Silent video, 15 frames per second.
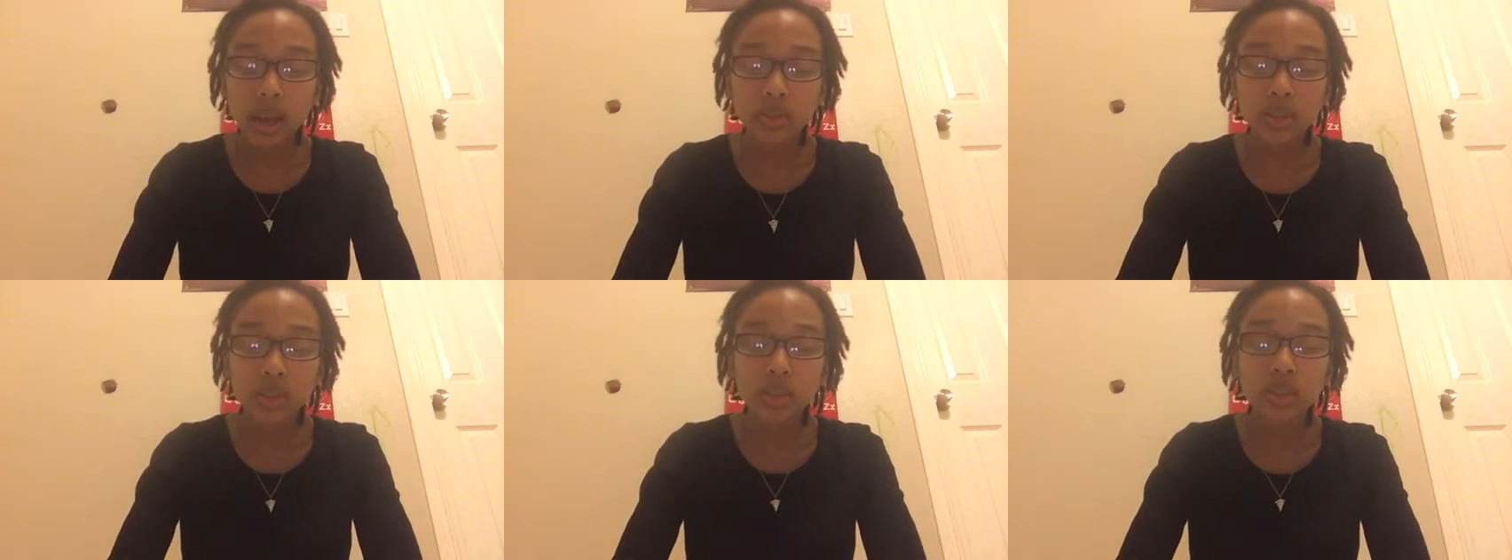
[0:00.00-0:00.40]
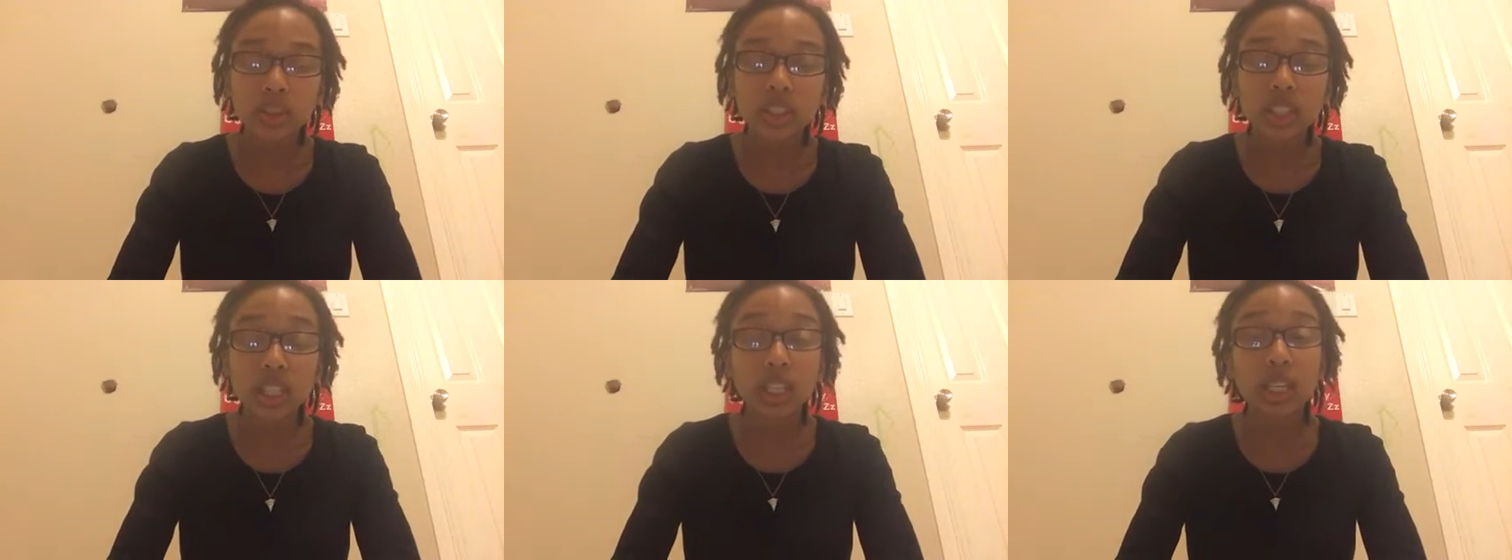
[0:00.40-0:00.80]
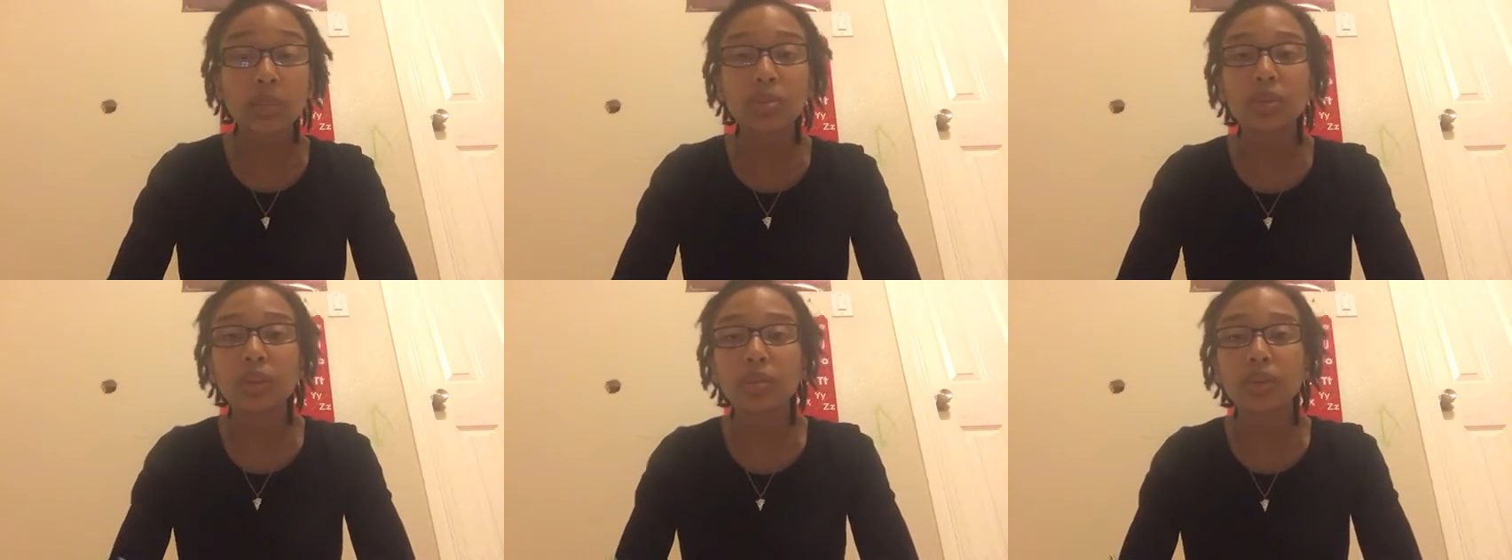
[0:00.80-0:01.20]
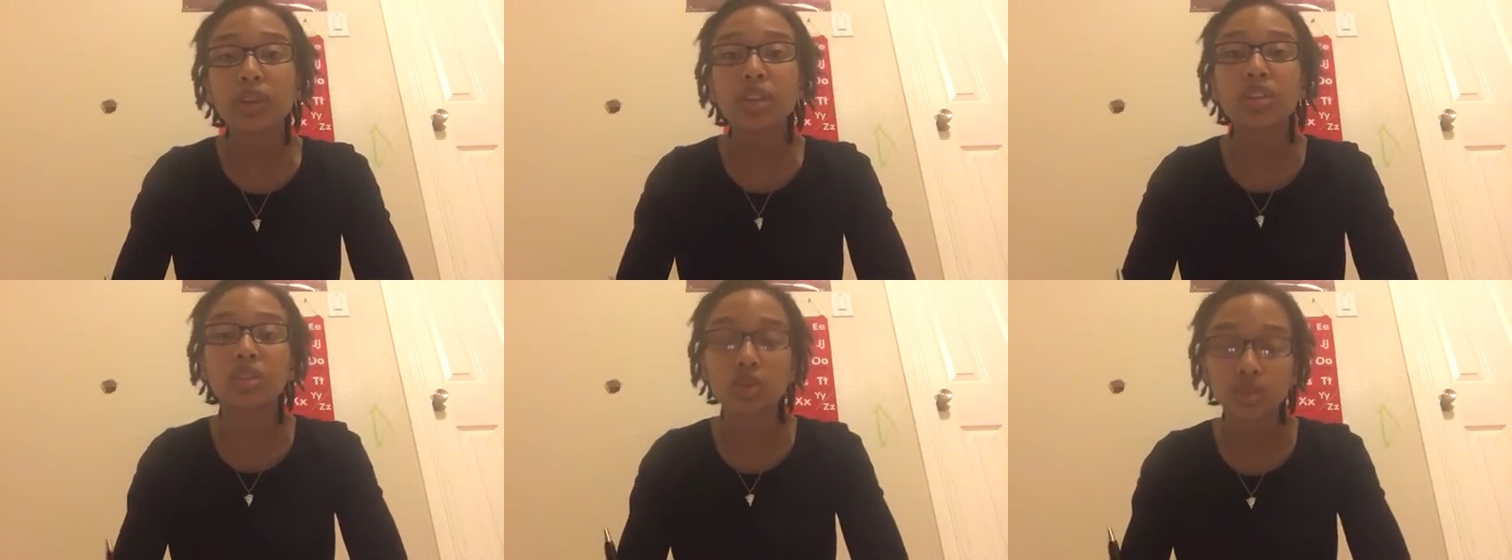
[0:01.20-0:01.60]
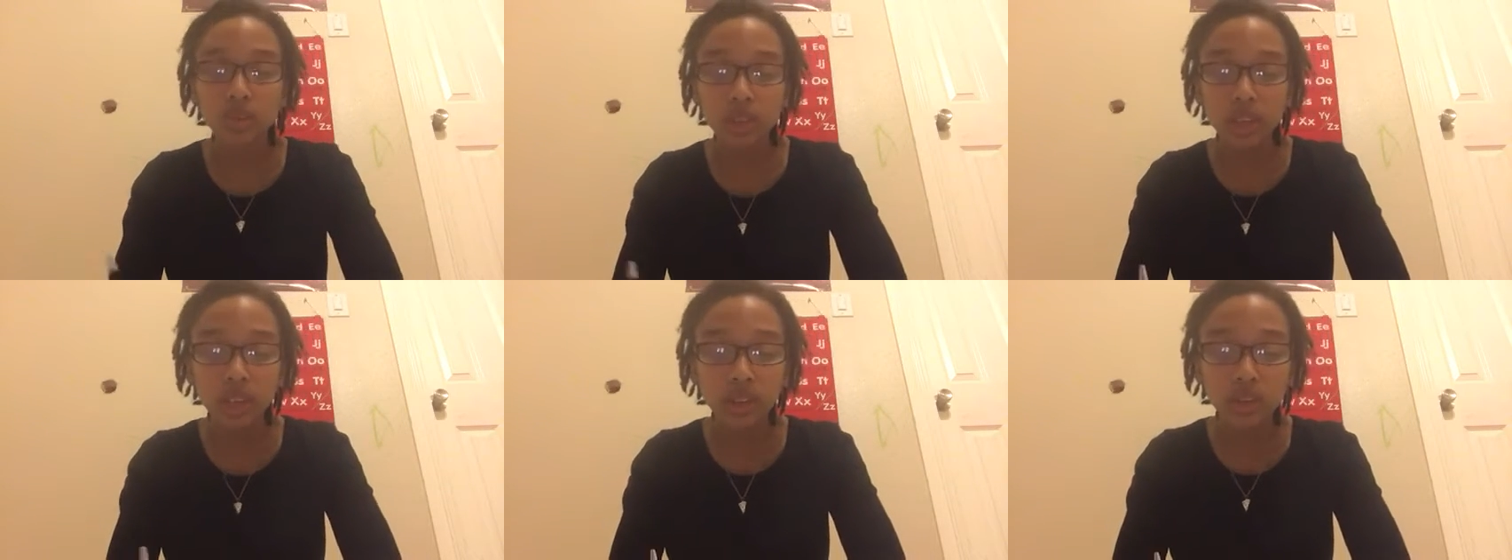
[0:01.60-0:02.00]
So DNA polymerase
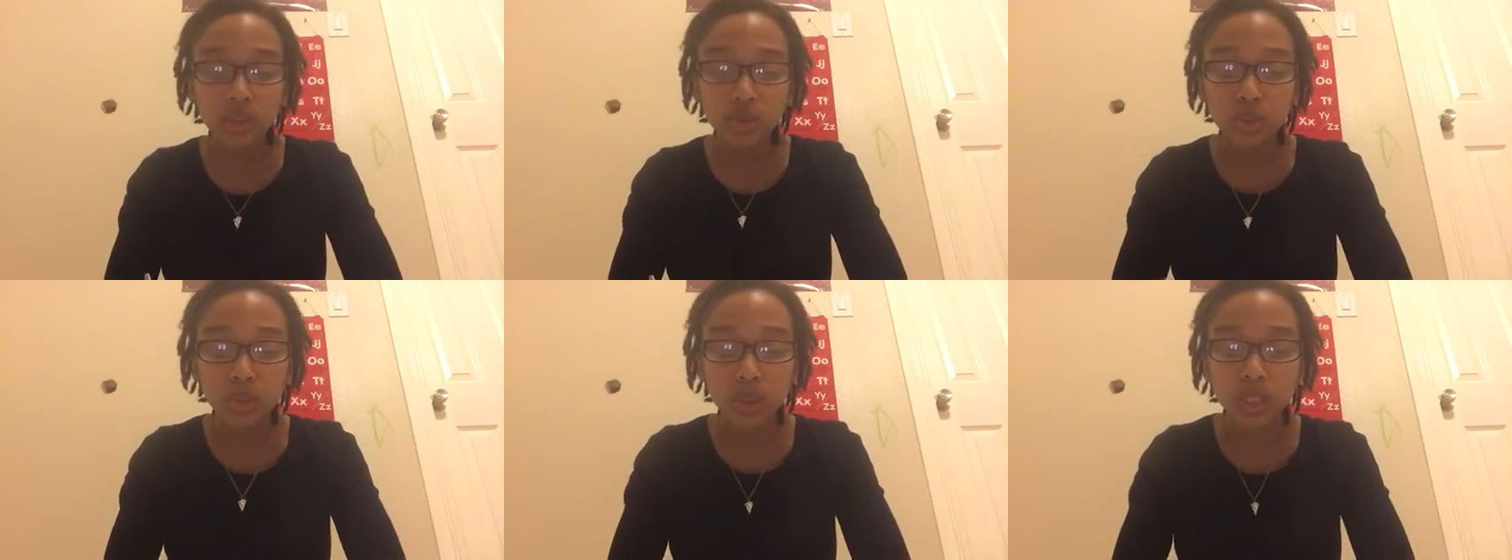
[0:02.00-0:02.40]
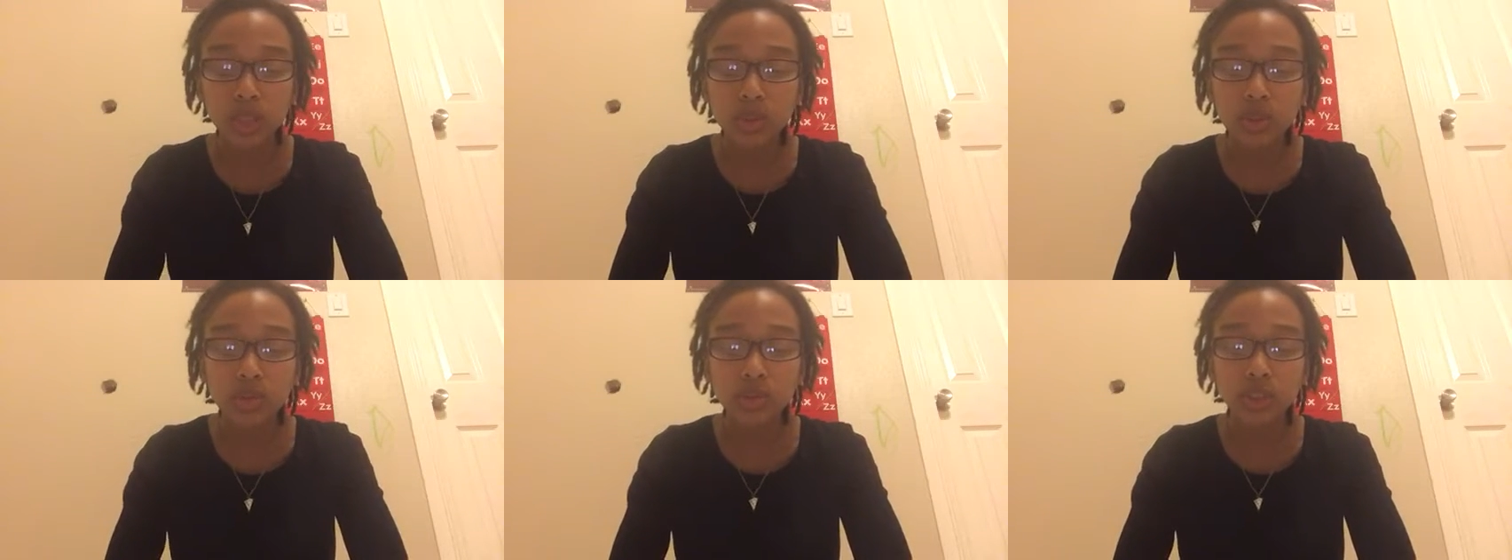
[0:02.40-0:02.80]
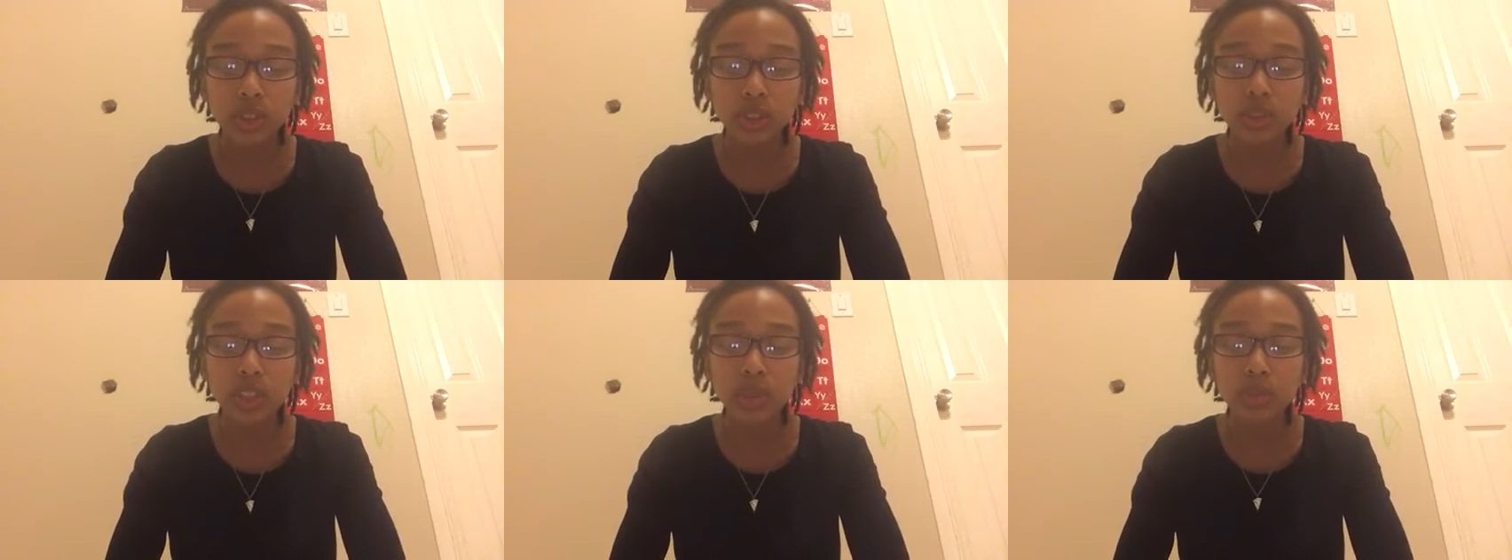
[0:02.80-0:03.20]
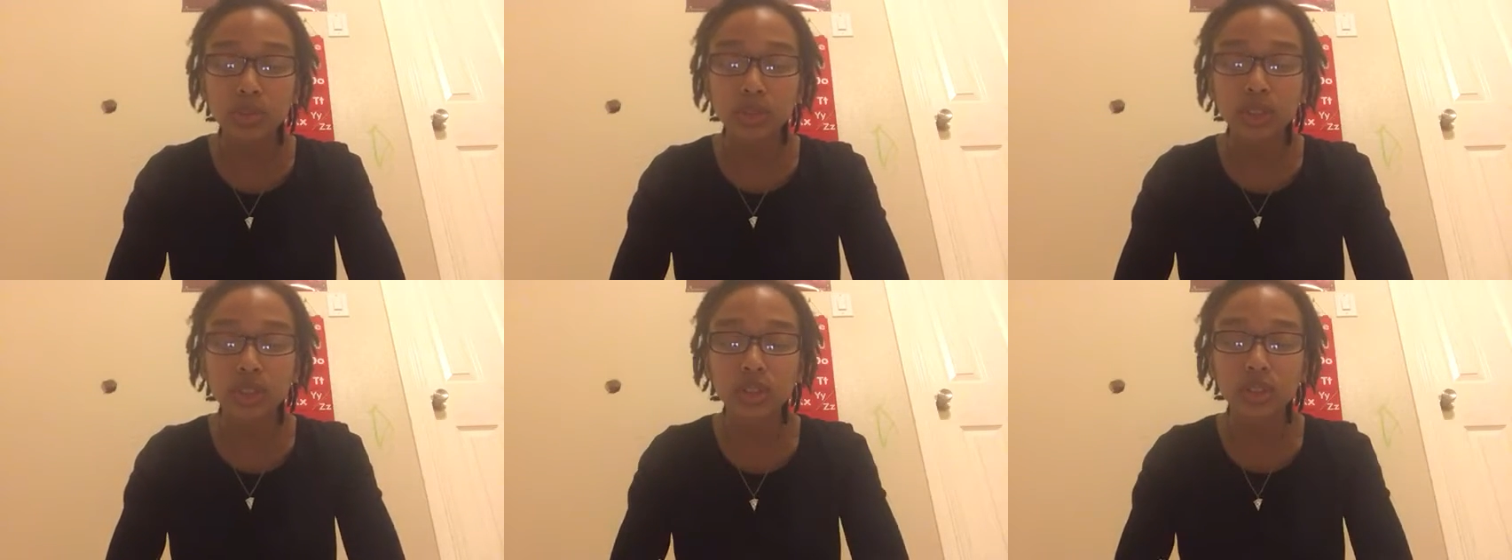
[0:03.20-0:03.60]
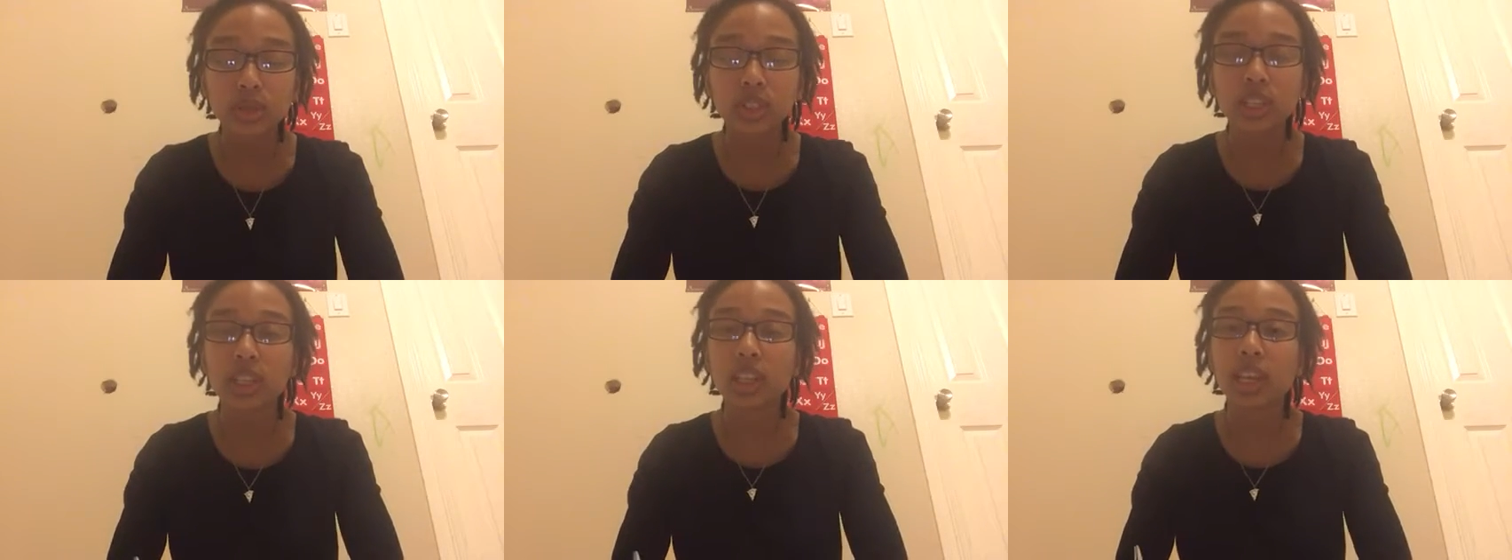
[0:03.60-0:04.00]
3 is responsible for using parental
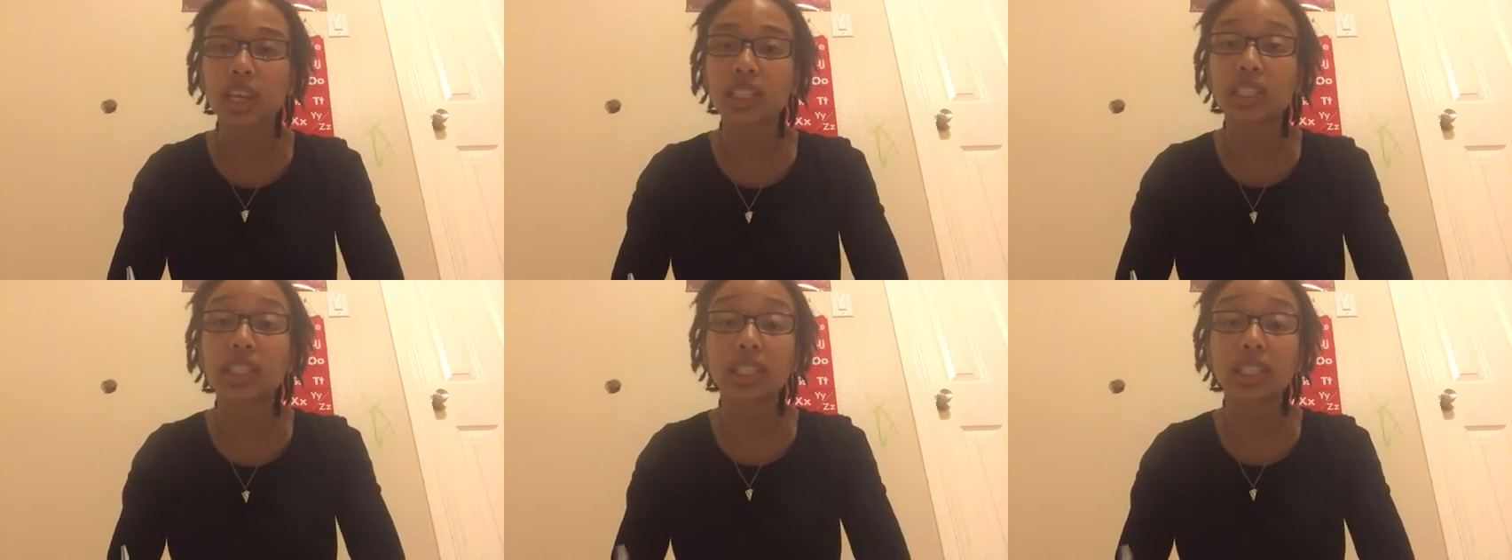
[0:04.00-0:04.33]
DNA as a